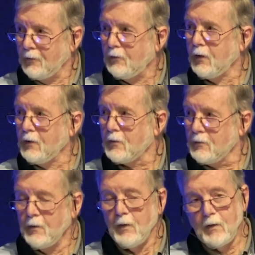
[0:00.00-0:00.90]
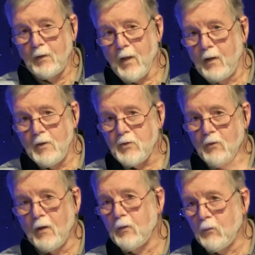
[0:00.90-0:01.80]
He's
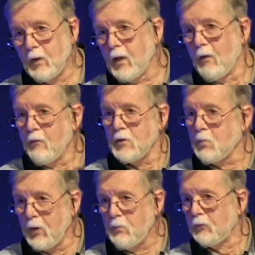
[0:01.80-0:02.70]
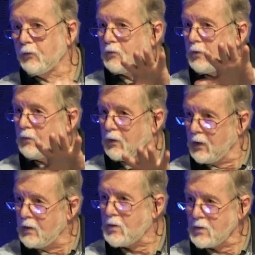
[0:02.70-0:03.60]
trying to encourage people to turn to
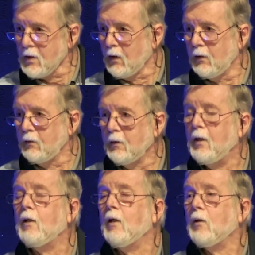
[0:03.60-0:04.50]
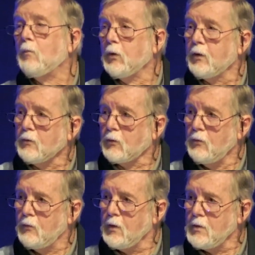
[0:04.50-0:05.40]
his side, but the
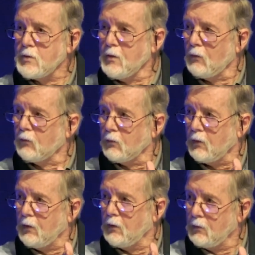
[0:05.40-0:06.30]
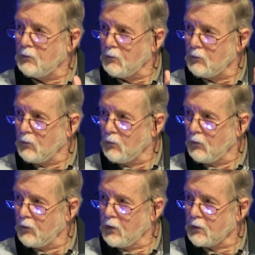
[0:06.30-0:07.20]
truth is not in
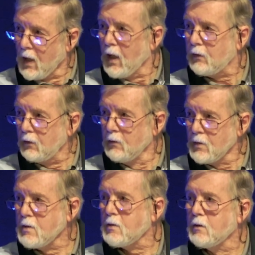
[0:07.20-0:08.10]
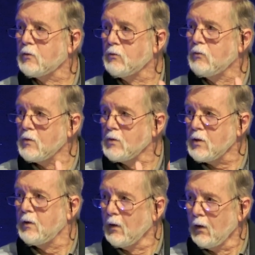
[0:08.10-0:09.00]
the darkness. The truth is
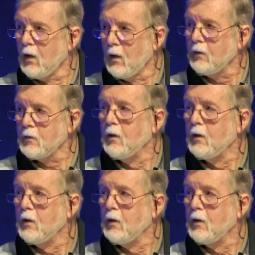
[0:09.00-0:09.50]
in the light.